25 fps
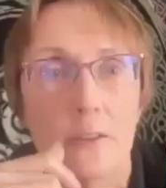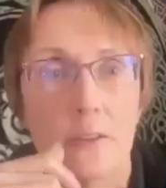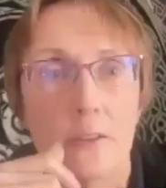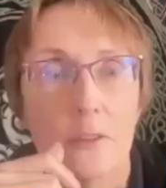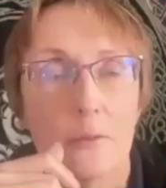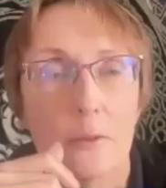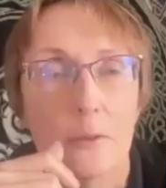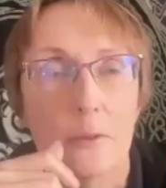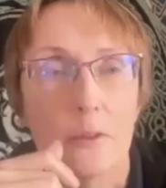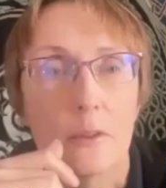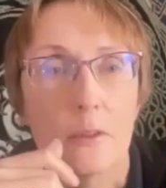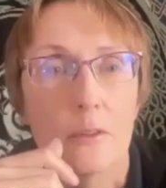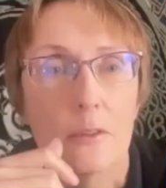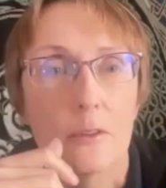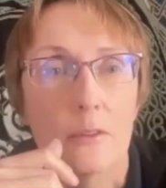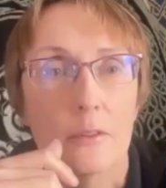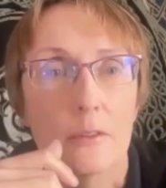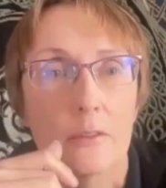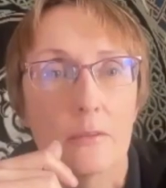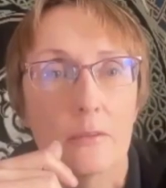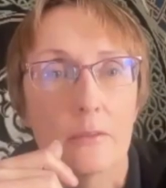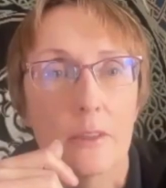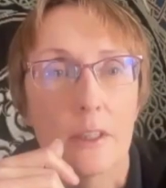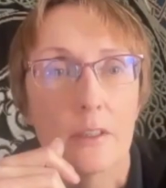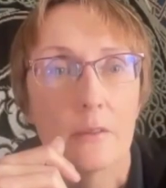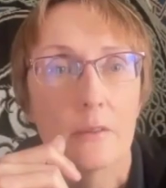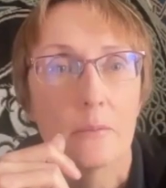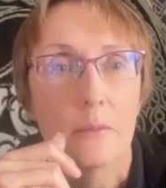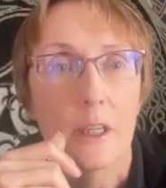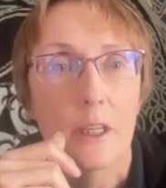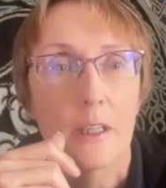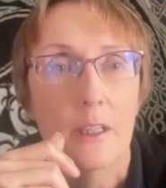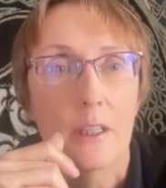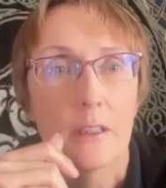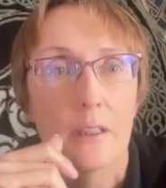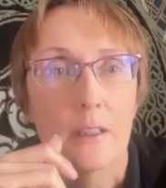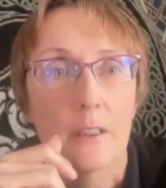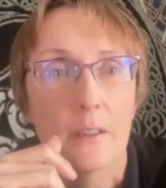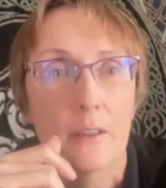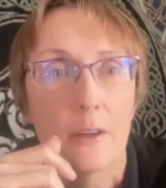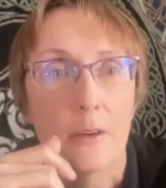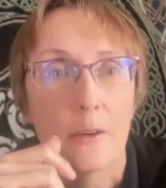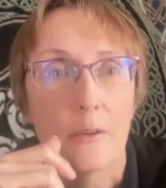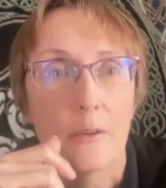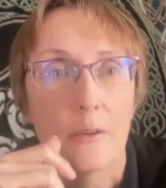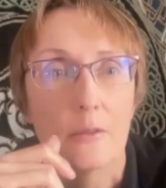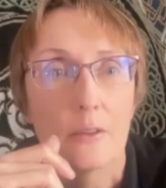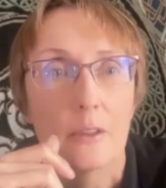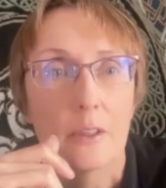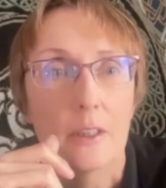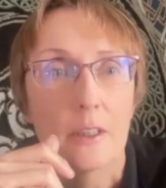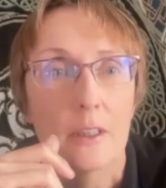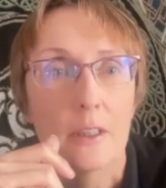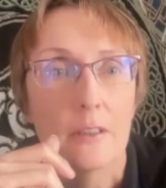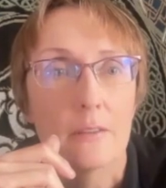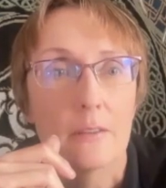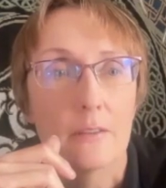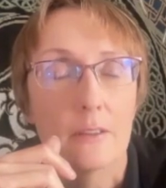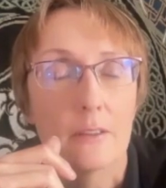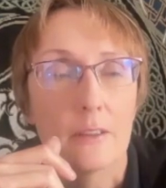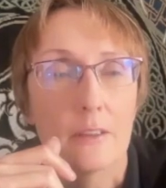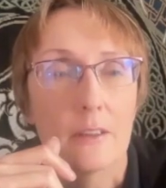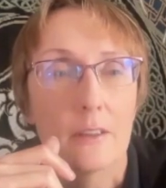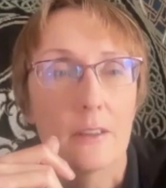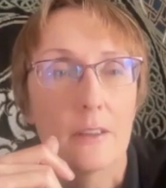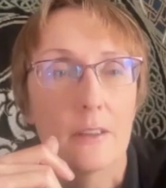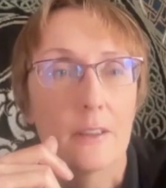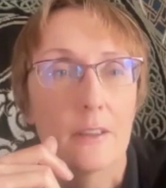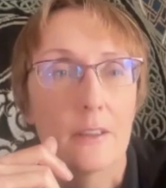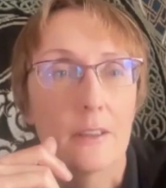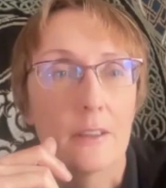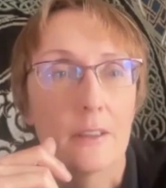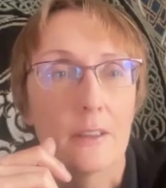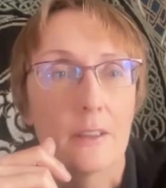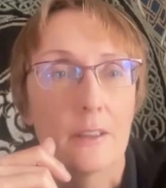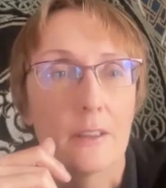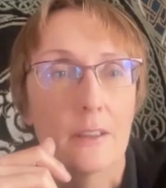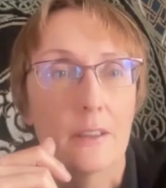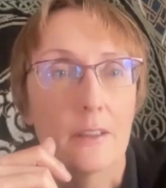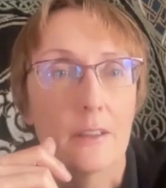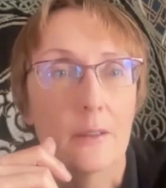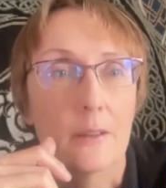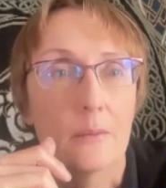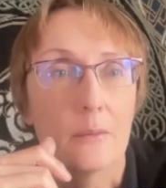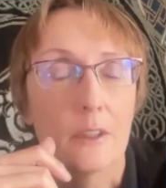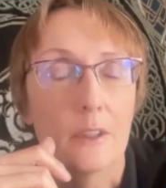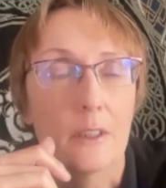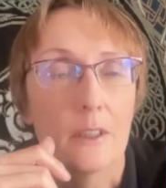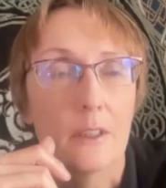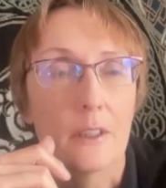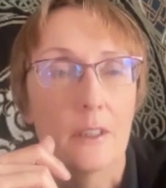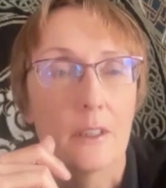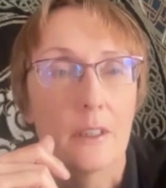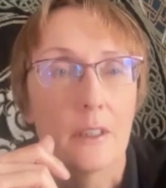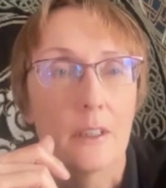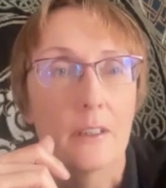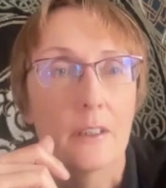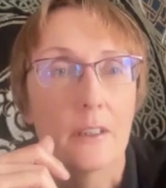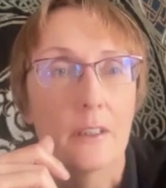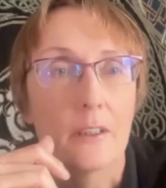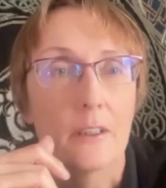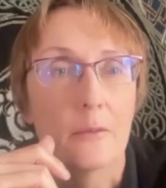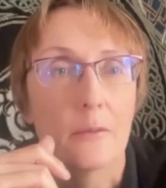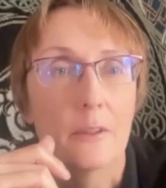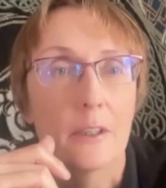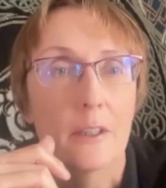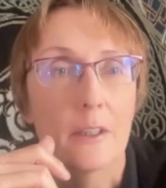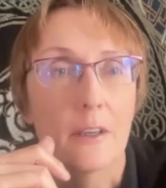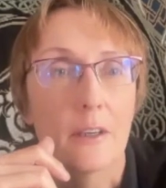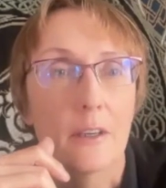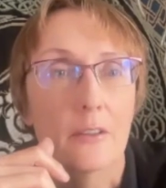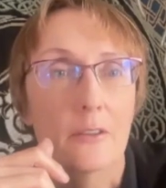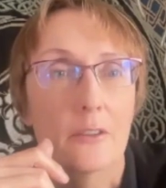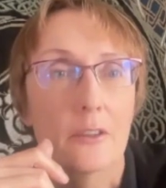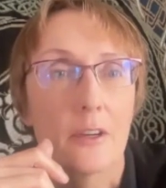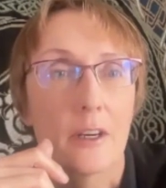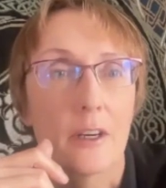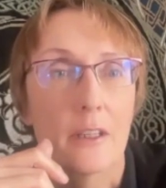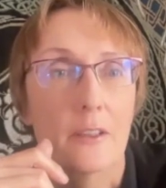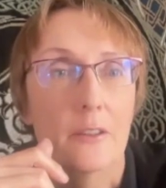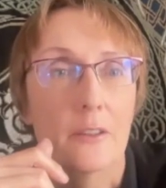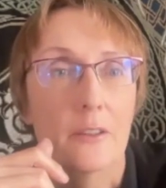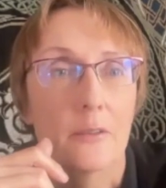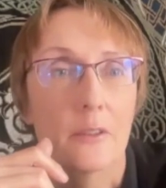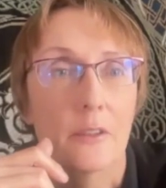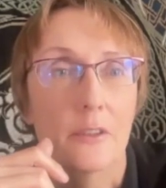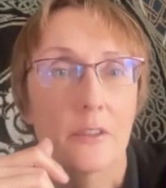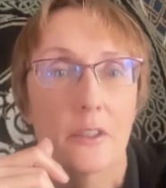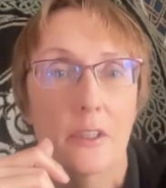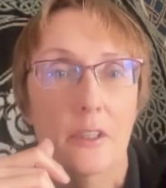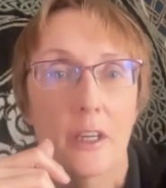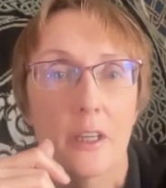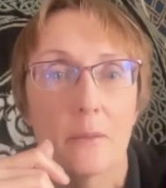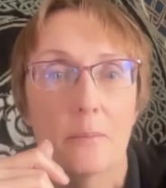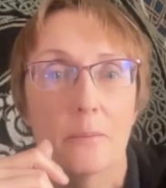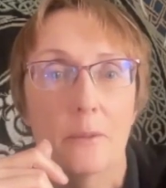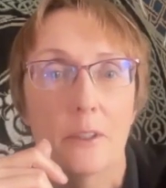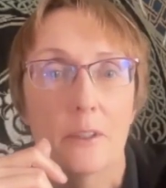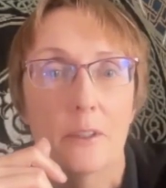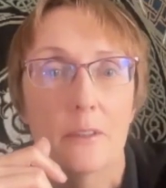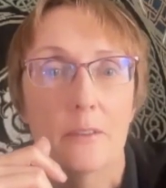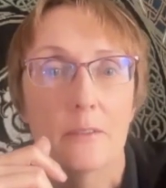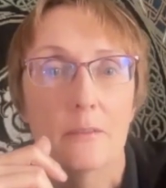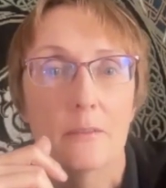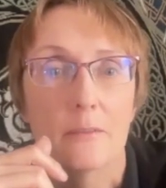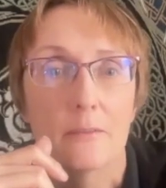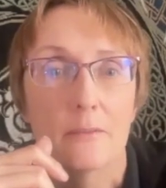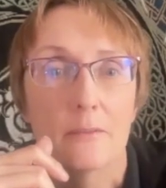the world and making it holy. Um, yeah. And here we are trying to escape it.